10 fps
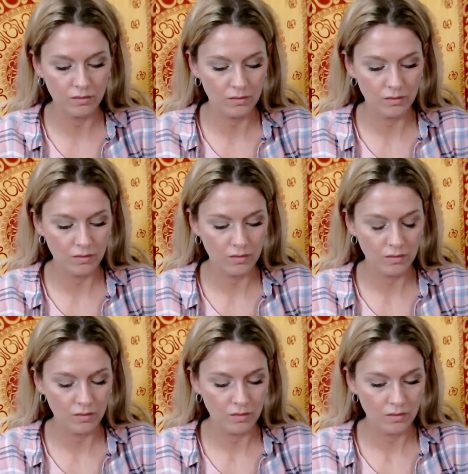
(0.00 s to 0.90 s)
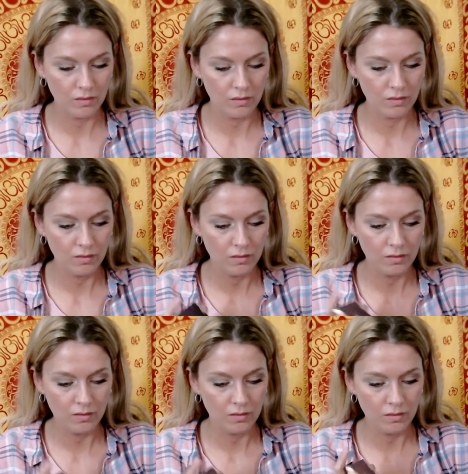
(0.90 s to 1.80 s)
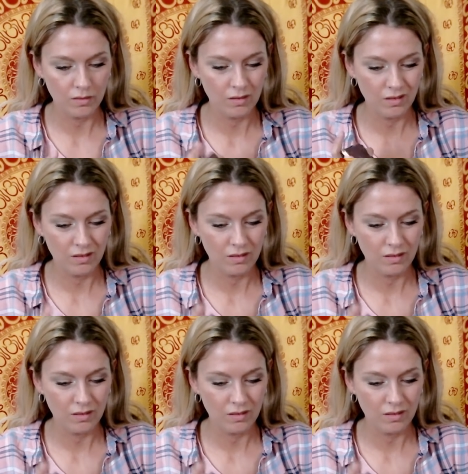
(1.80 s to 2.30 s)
No one is speaking in this clip.